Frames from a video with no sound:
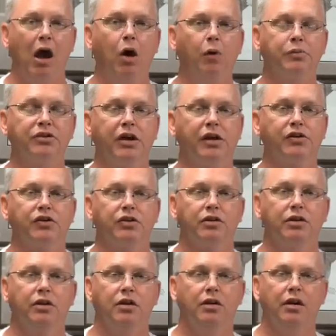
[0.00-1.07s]
helps
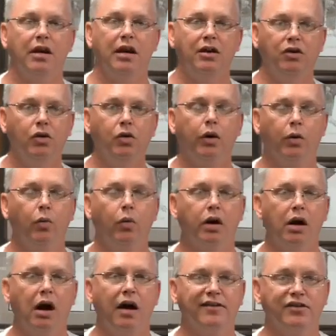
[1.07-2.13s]
us in doing
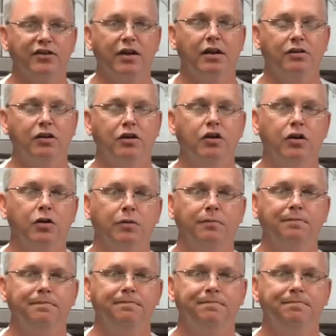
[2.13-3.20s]
what God said to
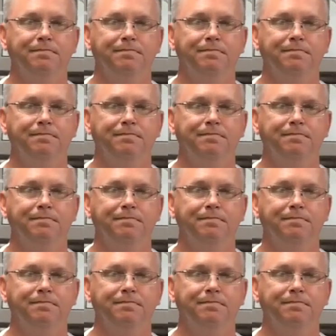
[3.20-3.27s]
do.